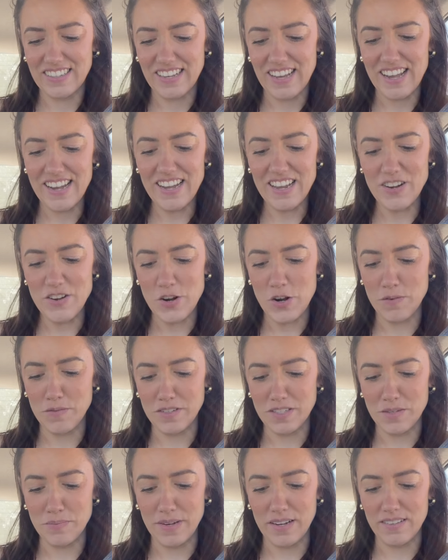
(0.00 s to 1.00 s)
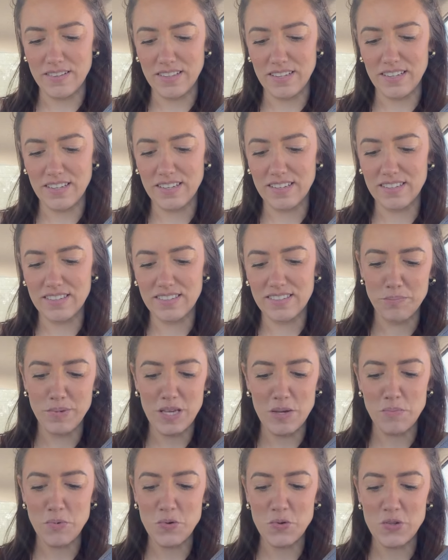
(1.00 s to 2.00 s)
I get nervous about like
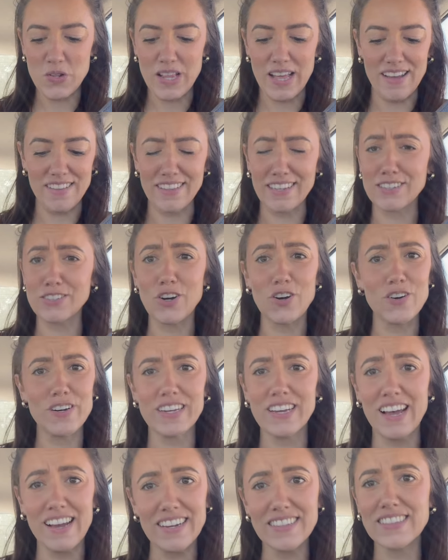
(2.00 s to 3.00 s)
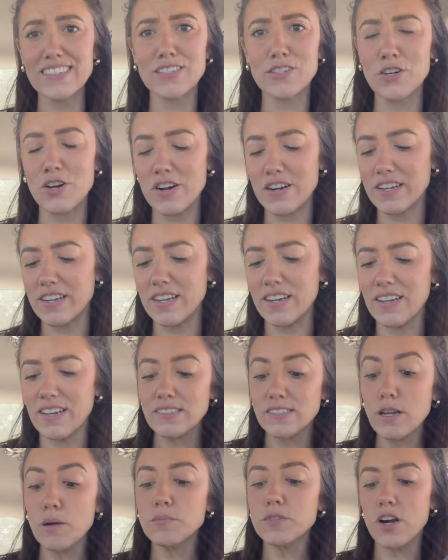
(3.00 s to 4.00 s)
people at like Target. I got this Target.
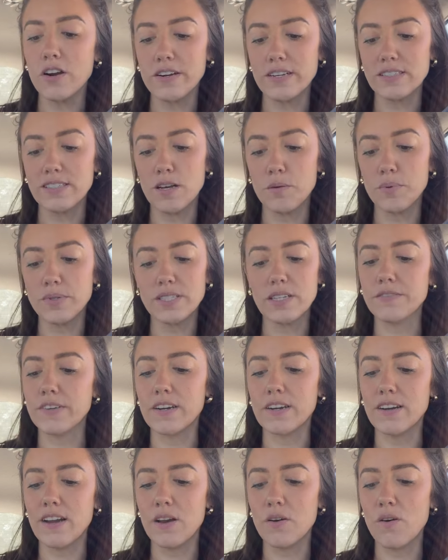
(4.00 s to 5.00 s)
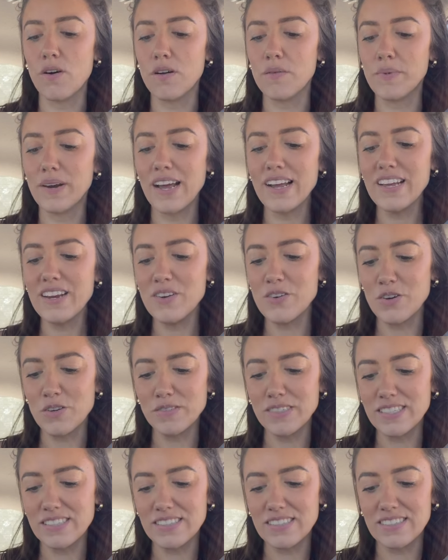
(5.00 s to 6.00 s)
Some Targets sell Pacifica, not all, but I get
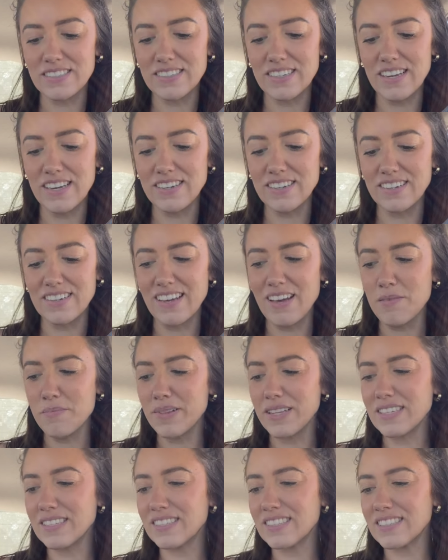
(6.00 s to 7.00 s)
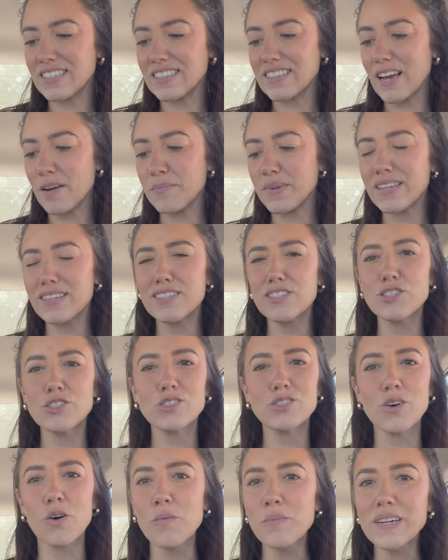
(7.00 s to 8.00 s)
nervous at places like that because
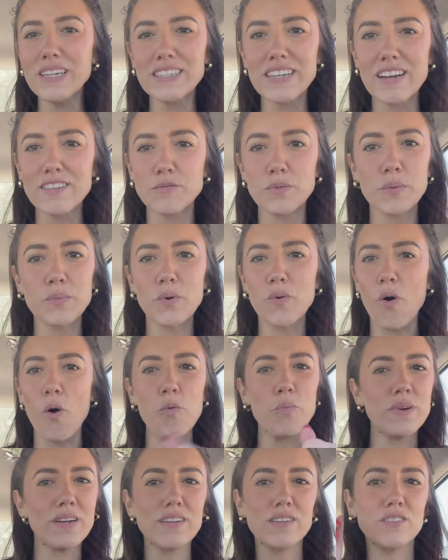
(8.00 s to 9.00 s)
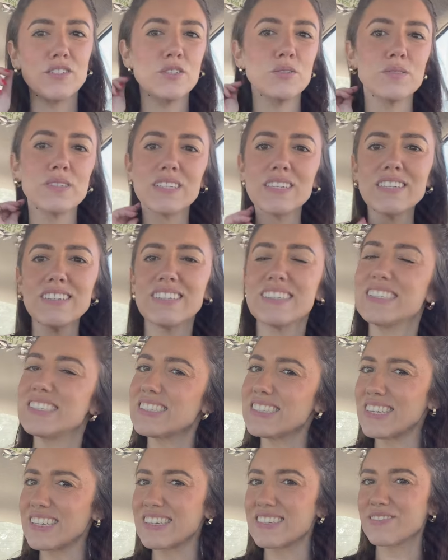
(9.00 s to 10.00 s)
so many times people open it and use it and
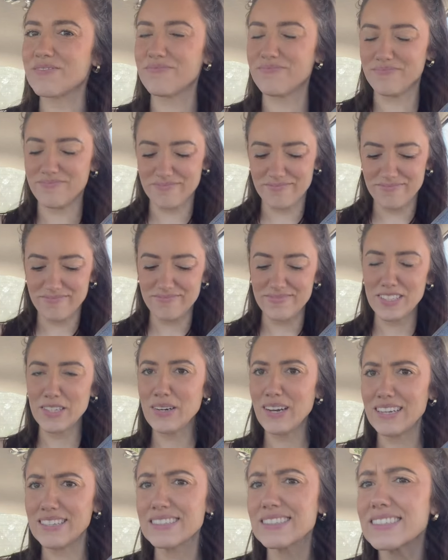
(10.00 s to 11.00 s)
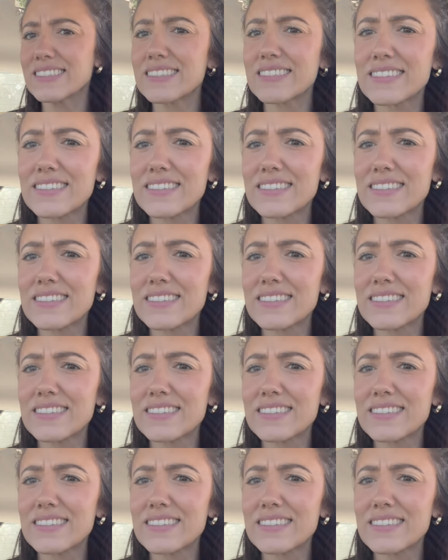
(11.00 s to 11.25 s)
it's like, you guys,